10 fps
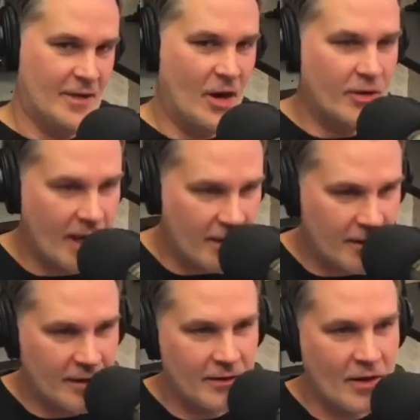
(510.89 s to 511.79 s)
Okay.
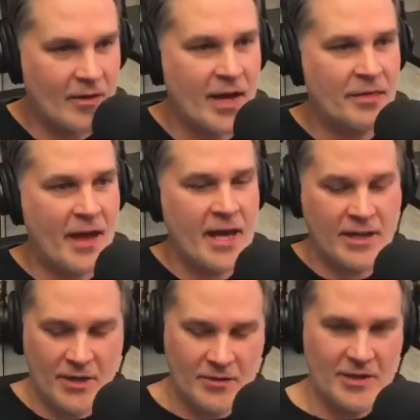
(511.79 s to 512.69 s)
Okay. okay
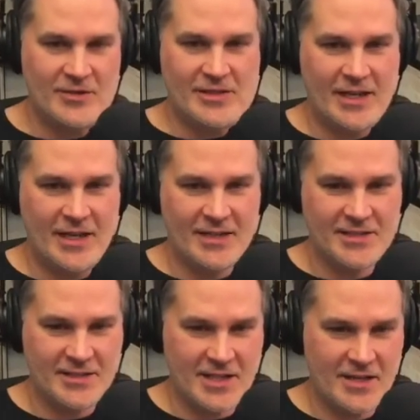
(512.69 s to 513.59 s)
thank you. There's uh,
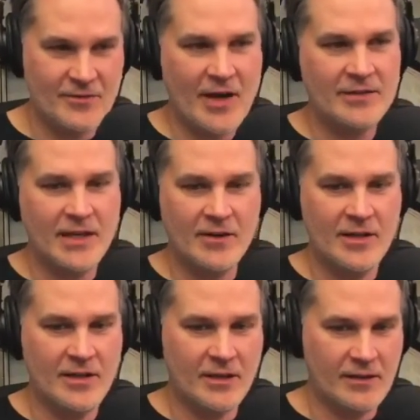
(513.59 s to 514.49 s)
Steve out there
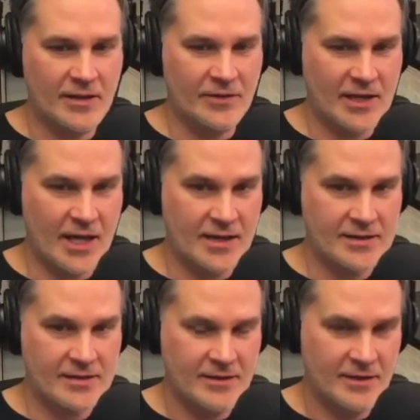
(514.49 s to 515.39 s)
in uh, Cleveland
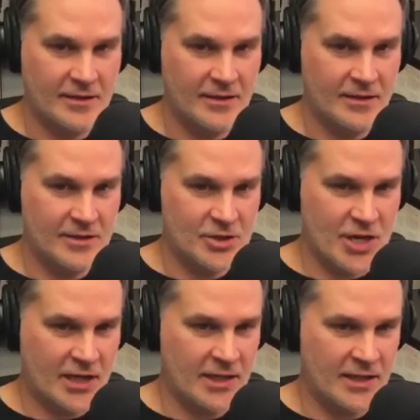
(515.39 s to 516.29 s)
Heights. He's
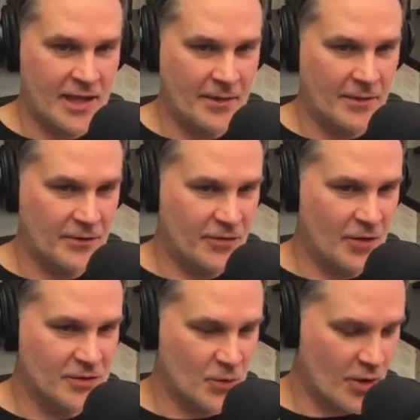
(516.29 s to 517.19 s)
checking in now that the
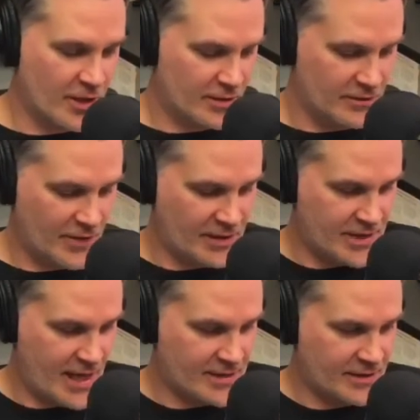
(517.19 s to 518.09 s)
phones work.
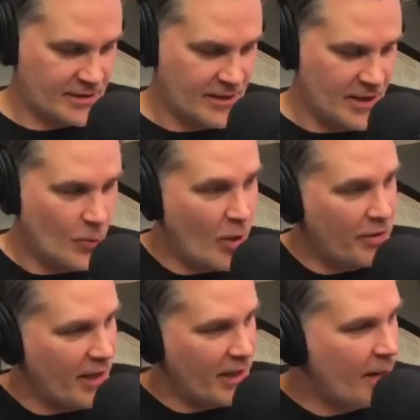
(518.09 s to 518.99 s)
Fantastic. Boy,
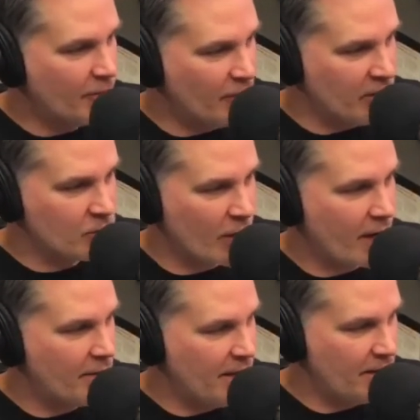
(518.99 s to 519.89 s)
thank God the phones
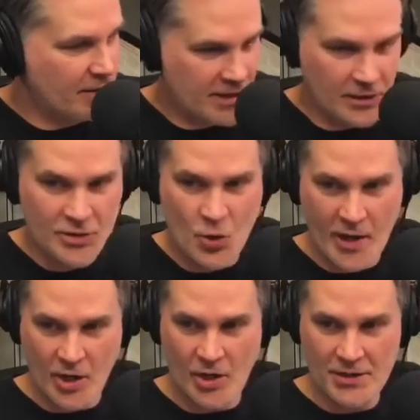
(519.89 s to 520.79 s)
work on the day that
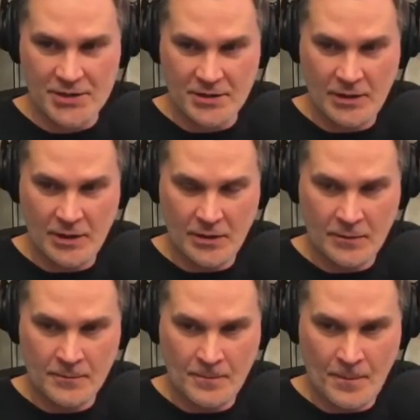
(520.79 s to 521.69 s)
Killjoy calls. Yeah.
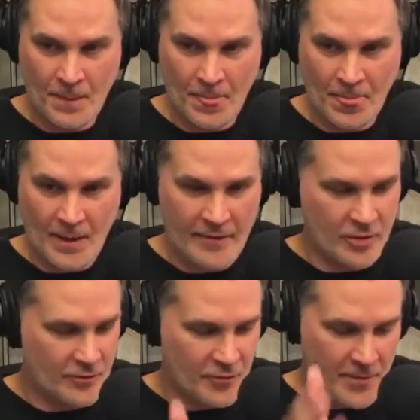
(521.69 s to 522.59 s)
yeah. I
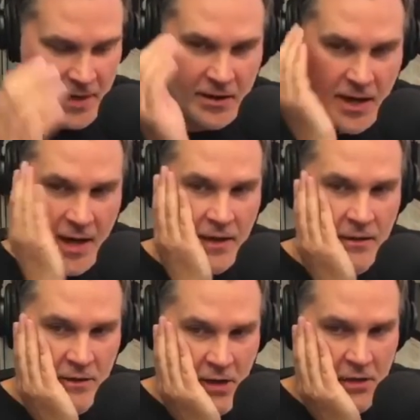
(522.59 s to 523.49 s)
haven't heard from that guy in
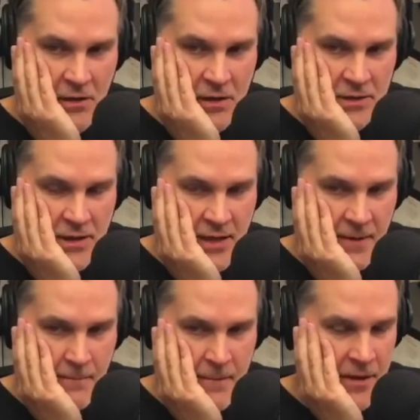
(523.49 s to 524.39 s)
a long, long
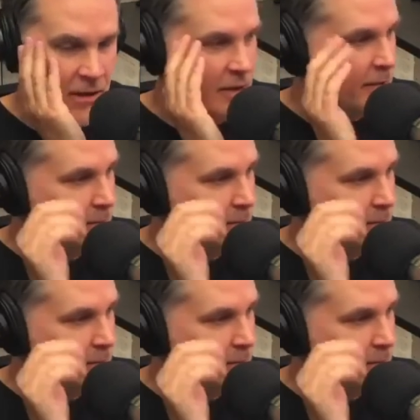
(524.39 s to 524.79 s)
time. That's are you awesome.